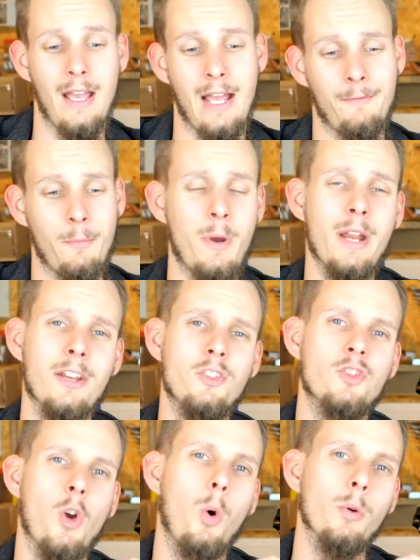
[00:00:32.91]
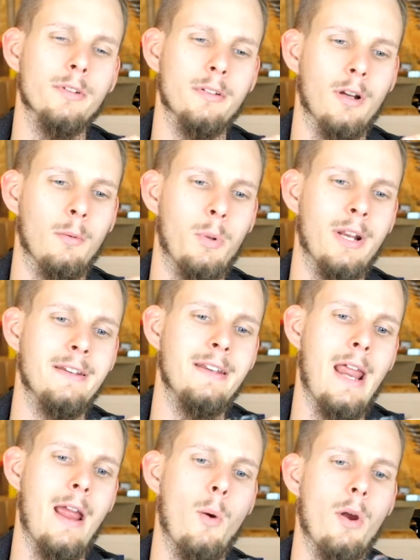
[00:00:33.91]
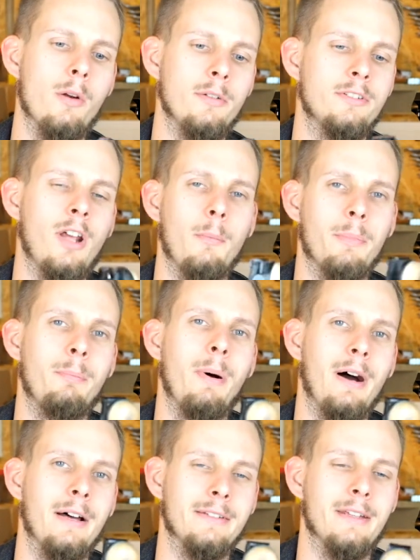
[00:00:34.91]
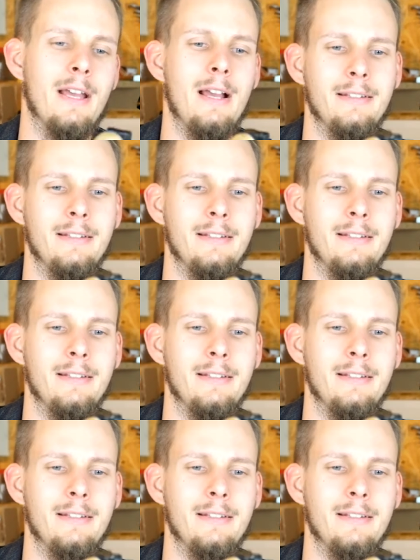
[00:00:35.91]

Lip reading: have a pretty short or pretty narrow top part.